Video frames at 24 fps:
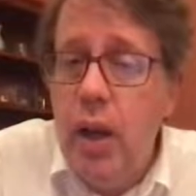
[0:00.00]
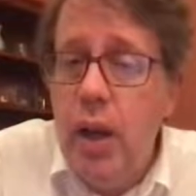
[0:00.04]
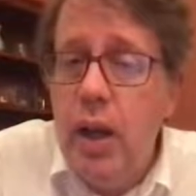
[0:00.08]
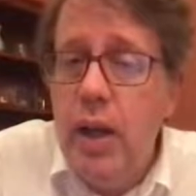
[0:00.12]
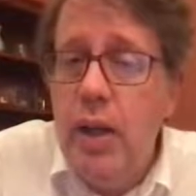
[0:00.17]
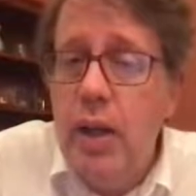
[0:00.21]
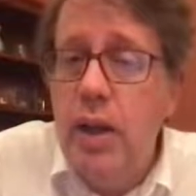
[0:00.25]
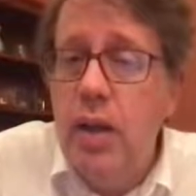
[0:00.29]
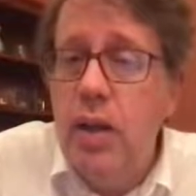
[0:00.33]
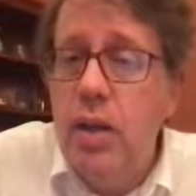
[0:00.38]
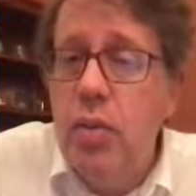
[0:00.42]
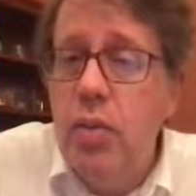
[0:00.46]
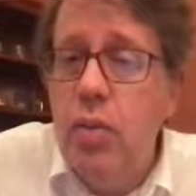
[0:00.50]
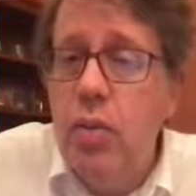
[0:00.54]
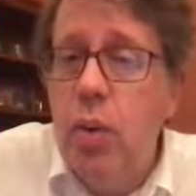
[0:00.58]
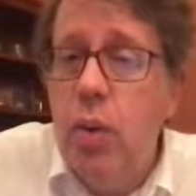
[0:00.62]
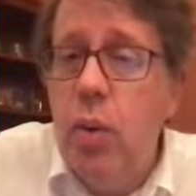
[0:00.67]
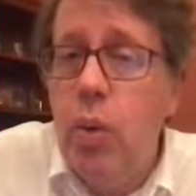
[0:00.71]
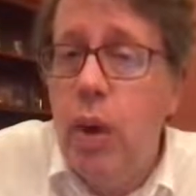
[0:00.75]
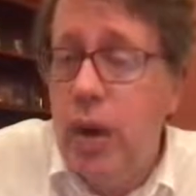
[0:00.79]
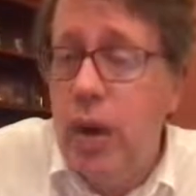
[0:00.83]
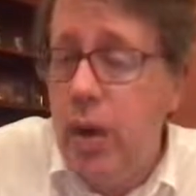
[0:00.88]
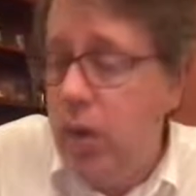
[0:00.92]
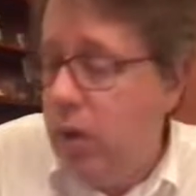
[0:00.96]
it doesn't
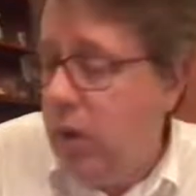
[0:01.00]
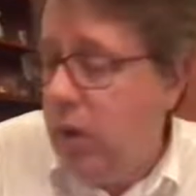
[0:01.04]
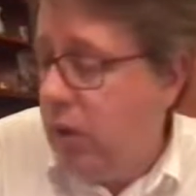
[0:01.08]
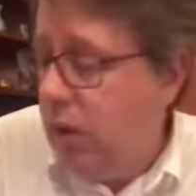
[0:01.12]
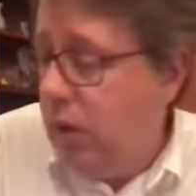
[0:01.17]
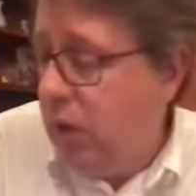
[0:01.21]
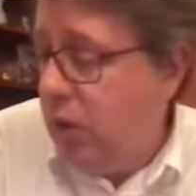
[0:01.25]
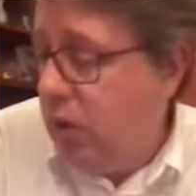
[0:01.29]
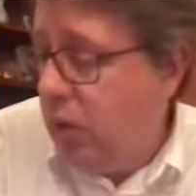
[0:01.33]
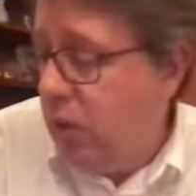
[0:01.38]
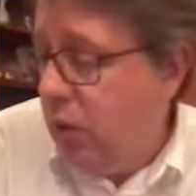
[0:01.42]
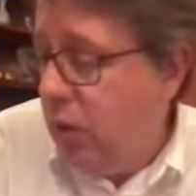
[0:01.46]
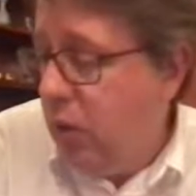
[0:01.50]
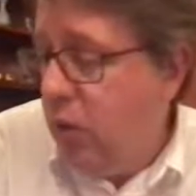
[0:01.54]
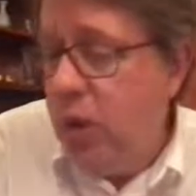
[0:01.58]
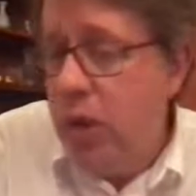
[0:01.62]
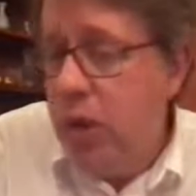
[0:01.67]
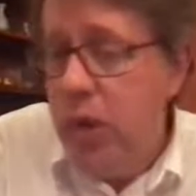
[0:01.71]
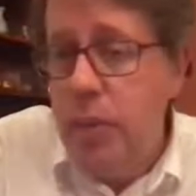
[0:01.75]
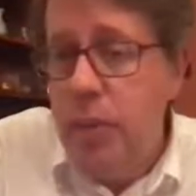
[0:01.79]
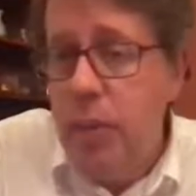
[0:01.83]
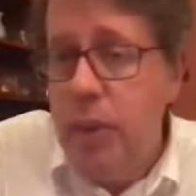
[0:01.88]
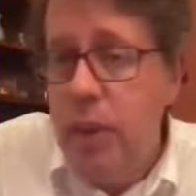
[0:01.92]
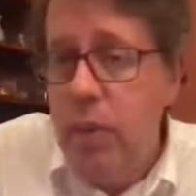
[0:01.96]
require that the
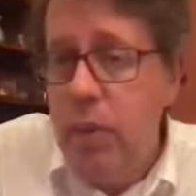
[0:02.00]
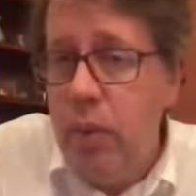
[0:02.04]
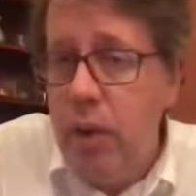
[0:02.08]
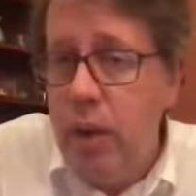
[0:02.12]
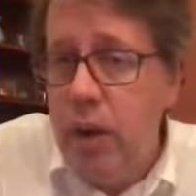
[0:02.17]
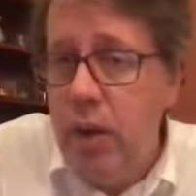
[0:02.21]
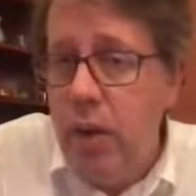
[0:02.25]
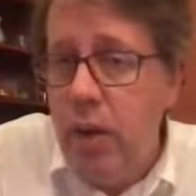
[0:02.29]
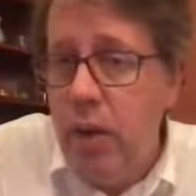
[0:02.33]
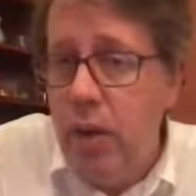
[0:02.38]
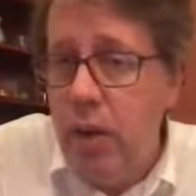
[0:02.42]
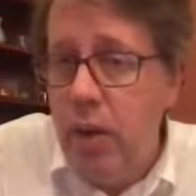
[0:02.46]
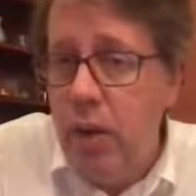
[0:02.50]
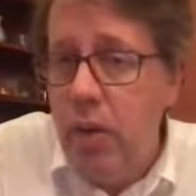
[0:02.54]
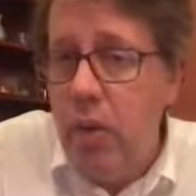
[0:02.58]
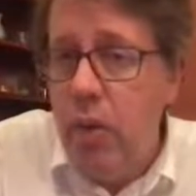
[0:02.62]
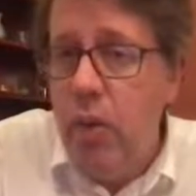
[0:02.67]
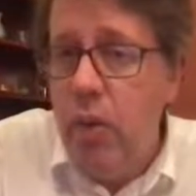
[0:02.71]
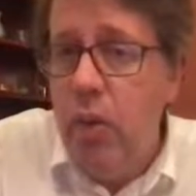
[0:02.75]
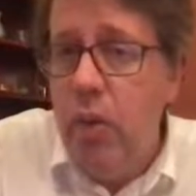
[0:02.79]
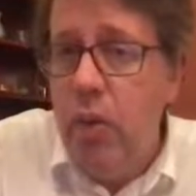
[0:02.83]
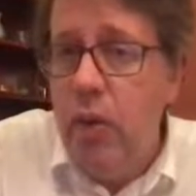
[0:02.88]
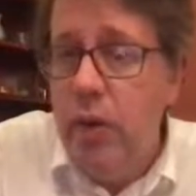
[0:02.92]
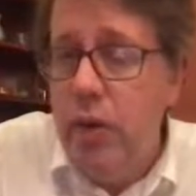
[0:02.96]
solutions be
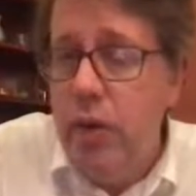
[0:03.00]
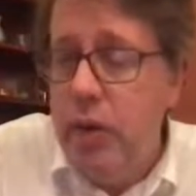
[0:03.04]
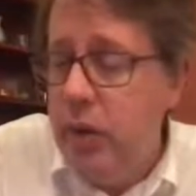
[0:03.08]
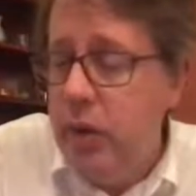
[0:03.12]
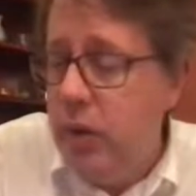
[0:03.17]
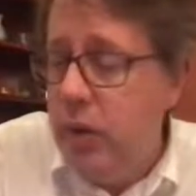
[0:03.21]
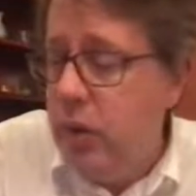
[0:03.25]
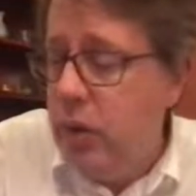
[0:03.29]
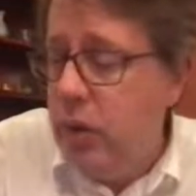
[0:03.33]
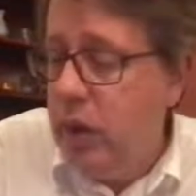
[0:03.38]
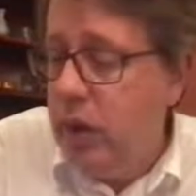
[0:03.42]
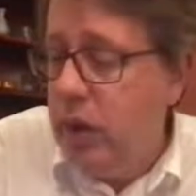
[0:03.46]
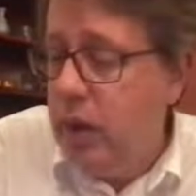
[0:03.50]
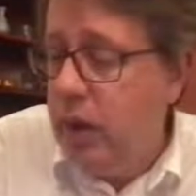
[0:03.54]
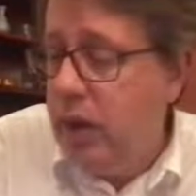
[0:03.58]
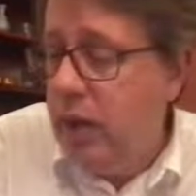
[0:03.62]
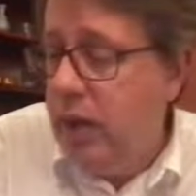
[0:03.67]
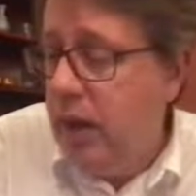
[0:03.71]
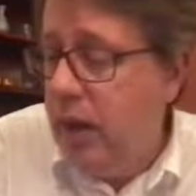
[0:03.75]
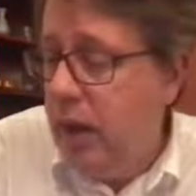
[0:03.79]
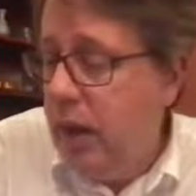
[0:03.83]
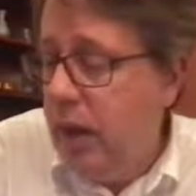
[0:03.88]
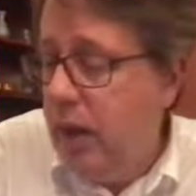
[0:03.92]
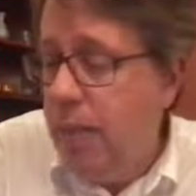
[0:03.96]
real or the
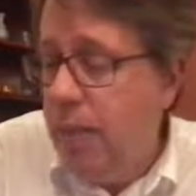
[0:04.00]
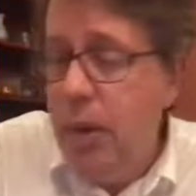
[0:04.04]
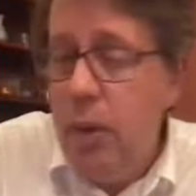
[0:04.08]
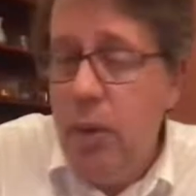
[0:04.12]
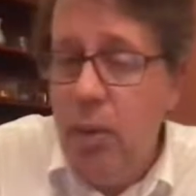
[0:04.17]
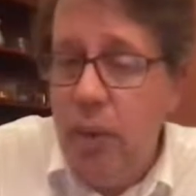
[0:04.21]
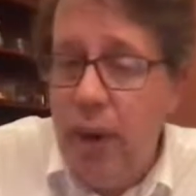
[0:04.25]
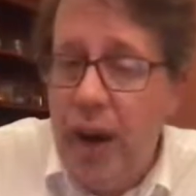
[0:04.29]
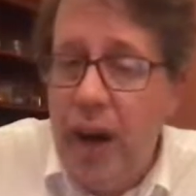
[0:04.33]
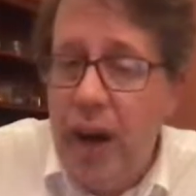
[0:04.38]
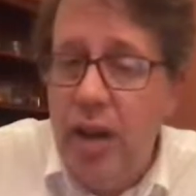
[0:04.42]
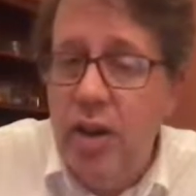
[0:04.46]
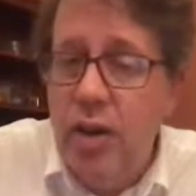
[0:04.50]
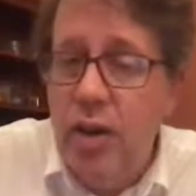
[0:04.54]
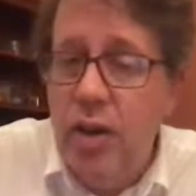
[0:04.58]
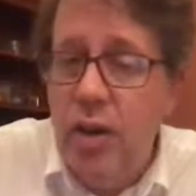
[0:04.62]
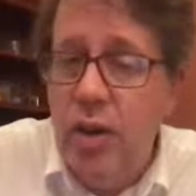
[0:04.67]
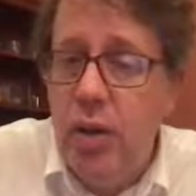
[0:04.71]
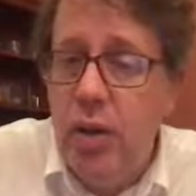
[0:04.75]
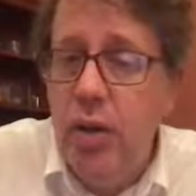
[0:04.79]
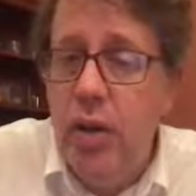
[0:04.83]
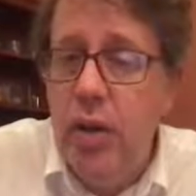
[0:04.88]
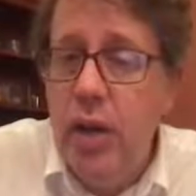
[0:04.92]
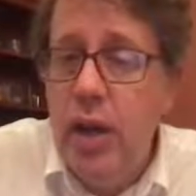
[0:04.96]
solutions be
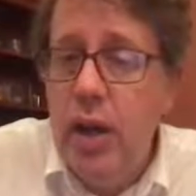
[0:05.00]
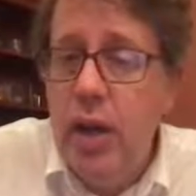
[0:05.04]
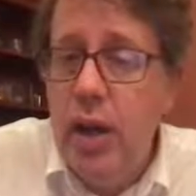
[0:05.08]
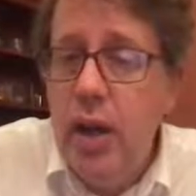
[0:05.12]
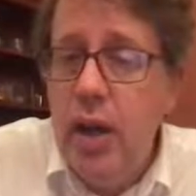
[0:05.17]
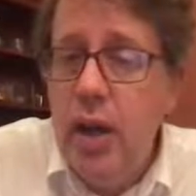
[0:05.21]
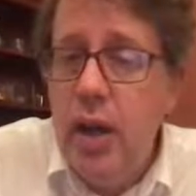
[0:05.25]
rational.